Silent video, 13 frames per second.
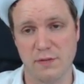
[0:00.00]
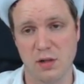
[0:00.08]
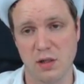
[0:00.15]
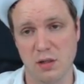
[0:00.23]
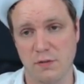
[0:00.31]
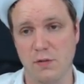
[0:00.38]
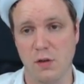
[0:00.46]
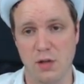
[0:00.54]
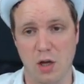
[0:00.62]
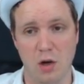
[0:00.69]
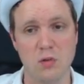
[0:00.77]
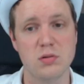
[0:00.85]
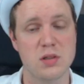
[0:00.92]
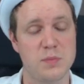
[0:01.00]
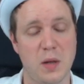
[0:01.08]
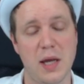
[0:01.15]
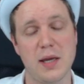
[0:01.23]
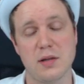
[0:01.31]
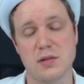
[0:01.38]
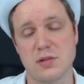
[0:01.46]
funnily enough, older
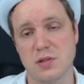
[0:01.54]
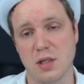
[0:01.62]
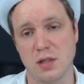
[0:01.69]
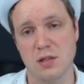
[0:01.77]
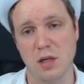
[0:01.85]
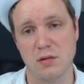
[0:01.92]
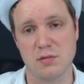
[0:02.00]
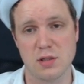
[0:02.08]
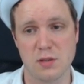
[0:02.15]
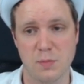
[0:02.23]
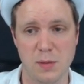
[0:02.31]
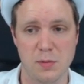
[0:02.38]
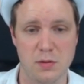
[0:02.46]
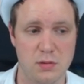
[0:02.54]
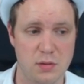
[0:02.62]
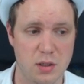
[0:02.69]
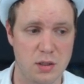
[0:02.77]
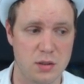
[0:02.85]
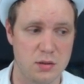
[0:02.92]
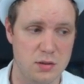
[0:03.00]
players in Dota, people who
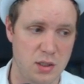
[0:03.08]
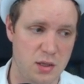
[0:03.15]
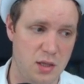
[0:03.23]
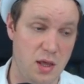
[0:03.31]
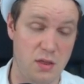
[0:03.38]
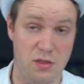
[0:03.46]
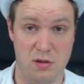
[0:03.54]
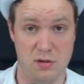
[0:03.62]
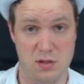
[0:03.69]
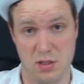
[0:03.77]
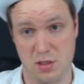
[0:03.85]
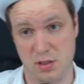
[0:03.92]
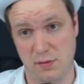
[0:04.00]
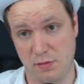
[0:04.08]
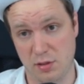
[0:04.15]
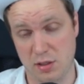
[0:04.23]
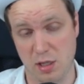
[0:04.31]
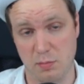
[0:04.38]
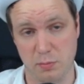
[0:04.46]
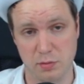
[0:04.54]
are in their 30s, for
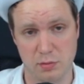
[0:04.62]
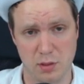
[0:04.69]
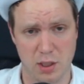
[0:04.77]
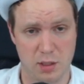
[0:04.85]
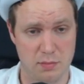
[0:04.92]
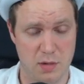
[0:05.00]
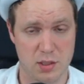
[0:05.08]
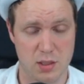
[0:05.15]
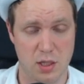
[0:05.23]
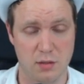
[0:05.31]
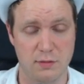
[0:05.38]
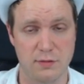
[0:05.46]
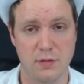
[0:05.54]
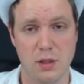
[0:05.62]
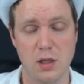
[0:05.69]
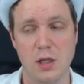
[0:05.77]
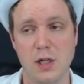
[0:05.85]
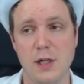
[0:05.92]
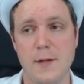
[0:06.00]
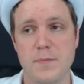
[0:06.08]
example, like myself,
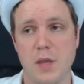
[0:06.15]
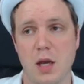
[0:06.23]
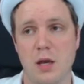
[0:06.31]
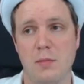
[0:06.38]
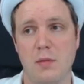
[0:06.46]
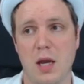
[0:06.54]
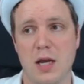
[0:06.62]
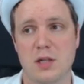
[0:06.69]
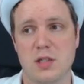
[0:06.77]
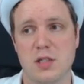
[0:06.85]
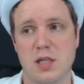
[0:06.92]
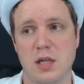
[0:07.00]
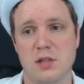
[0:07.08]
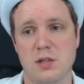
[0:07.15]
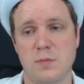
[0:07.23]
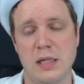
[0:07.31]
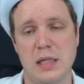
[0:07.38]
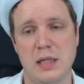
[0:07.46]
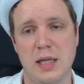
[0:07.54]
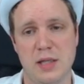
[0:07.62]
um, actually tend to
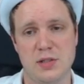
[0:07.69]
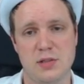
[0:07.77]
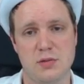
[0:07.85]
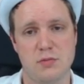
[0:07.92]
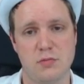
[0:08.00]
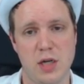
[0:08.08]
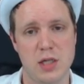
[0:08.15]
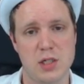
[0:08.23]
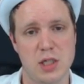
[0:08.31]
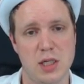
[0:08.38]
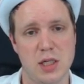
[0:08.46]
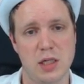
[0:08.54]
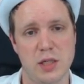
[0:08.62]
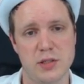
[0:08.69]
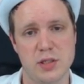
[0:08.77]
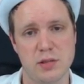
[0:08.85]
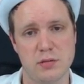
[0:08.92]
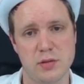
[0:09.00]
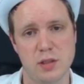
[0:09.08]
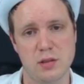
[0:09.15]
be less ragey and less
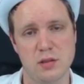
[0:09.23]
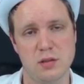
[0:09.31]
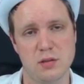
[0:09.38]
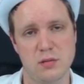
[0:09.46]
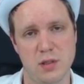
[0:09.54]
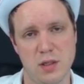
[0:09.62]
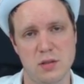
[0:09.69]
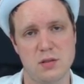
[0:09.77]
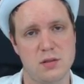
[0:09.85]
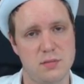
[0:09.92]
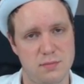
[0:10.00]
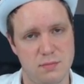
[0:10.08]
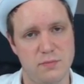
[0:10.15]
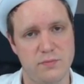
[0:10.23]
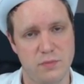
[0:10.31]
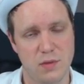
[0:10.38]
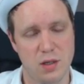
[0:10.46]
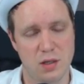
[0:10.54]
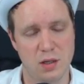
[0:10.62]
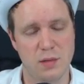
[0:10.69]
tilty. Not always,
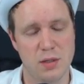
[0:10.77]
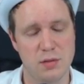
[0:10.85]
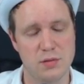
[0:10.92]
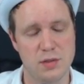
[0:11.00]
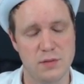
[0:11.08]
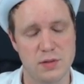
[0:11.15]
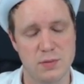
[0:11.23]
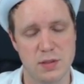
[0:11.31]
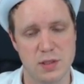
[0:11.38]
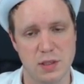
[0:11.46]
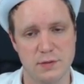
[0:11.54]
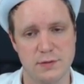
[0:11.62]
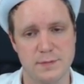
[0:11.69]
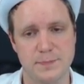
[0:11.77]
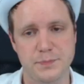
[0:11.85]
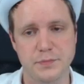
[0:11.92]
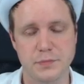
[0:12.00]
and I'm guilty of this myself.